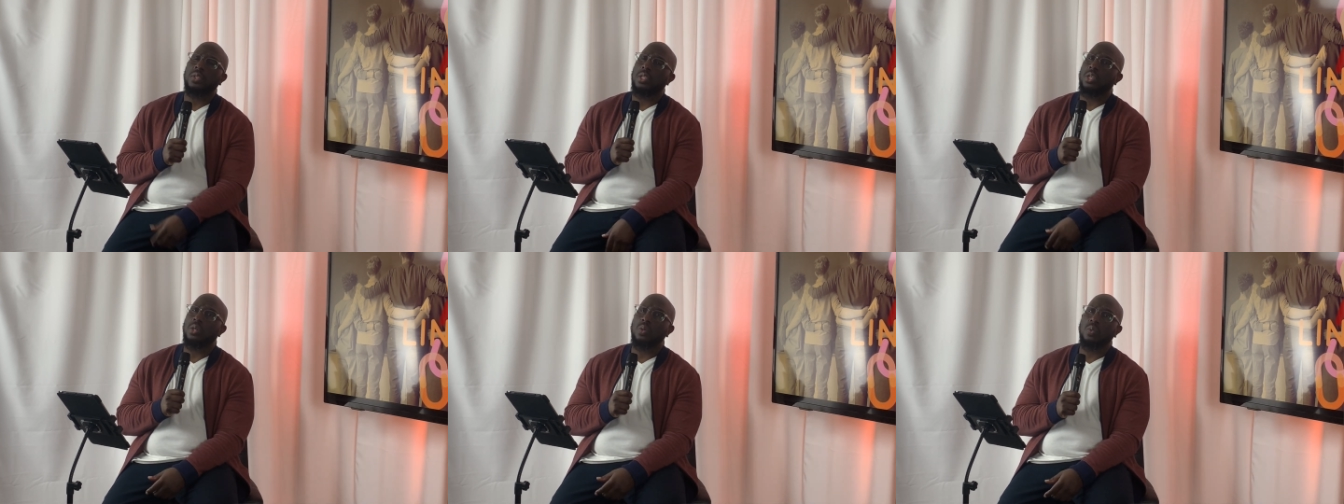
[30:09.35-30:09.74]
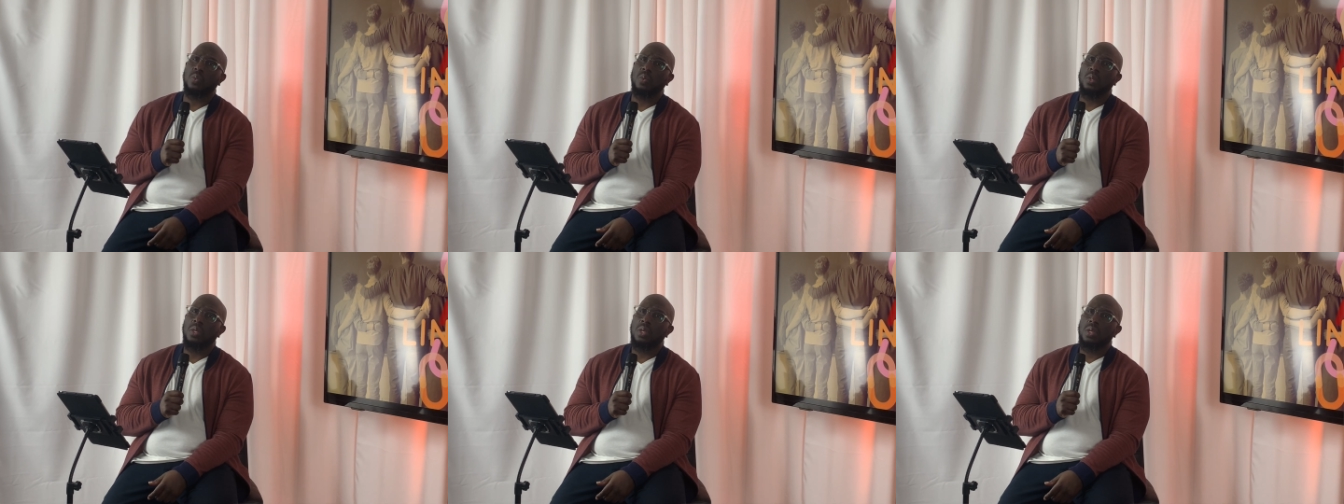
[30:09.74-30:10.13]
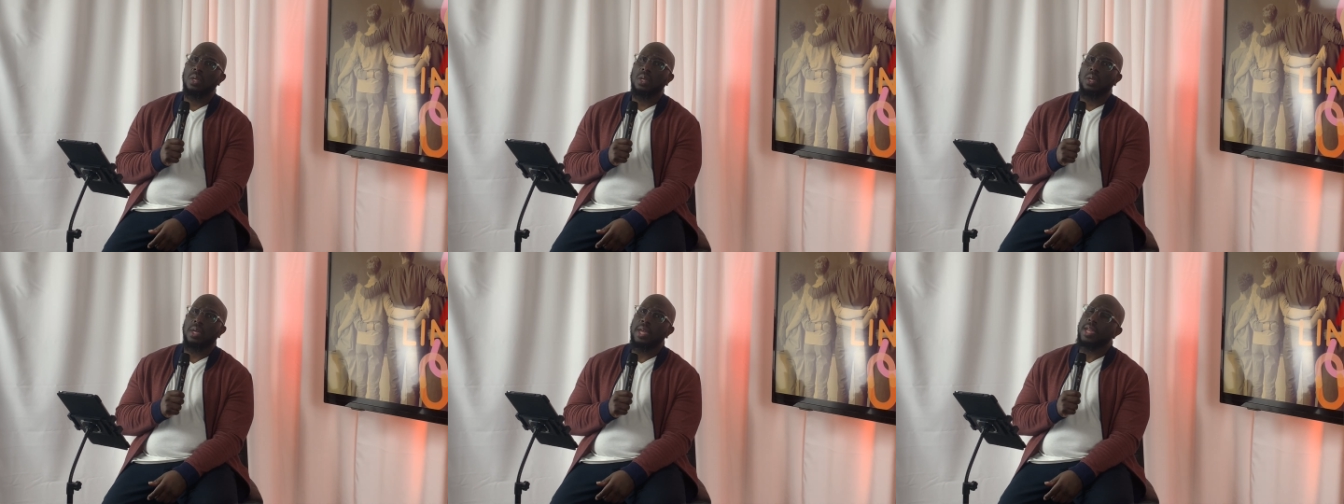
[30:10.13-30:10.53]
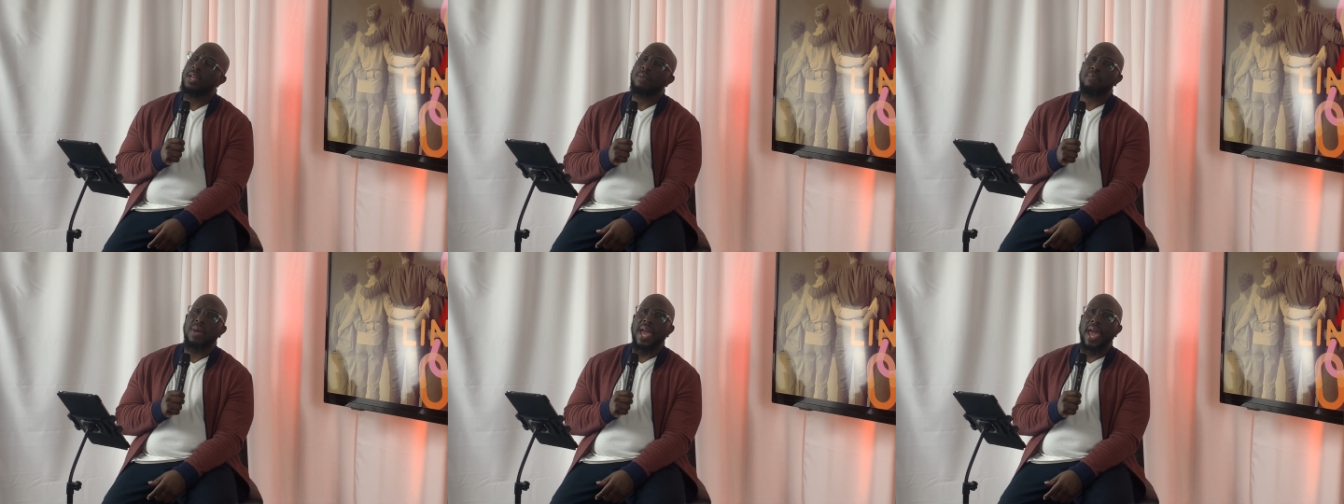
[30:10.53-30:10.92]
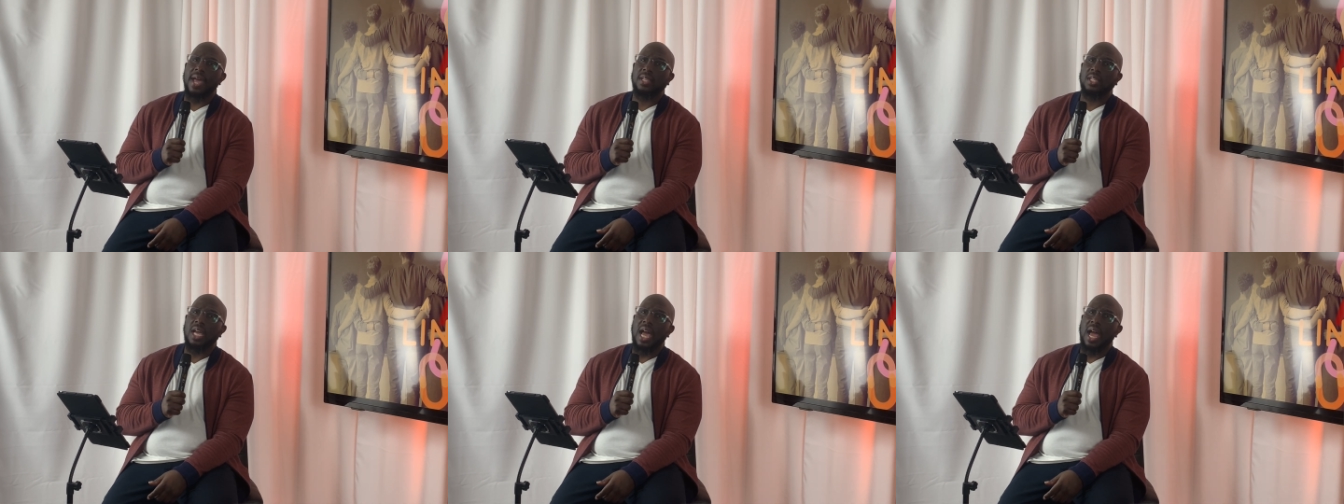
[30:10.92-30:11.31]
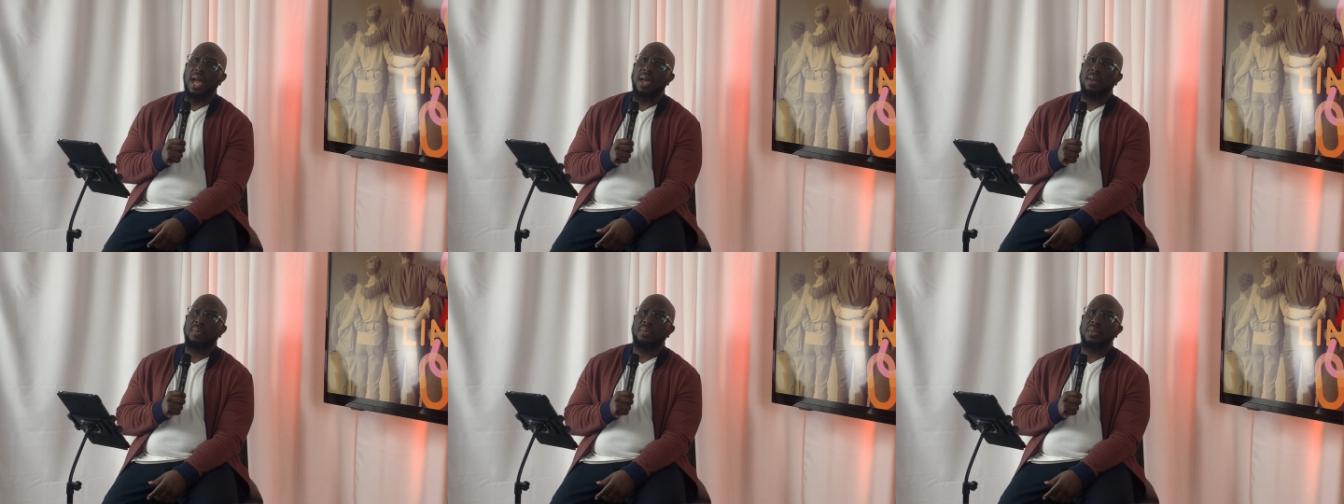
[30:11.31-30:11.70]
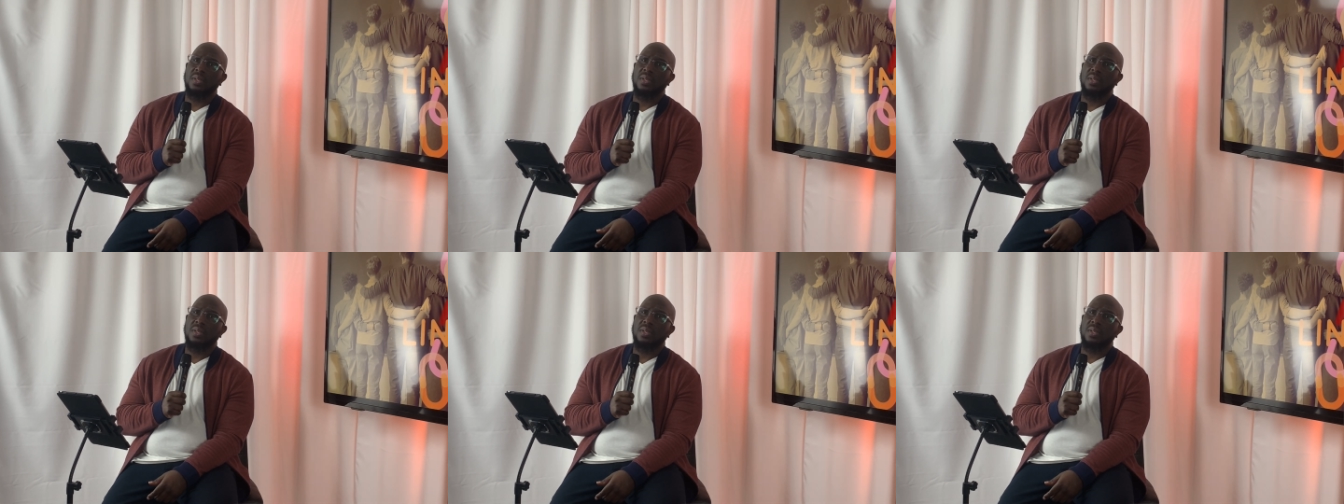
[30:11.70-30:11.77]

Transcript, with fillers: with you in the bad time.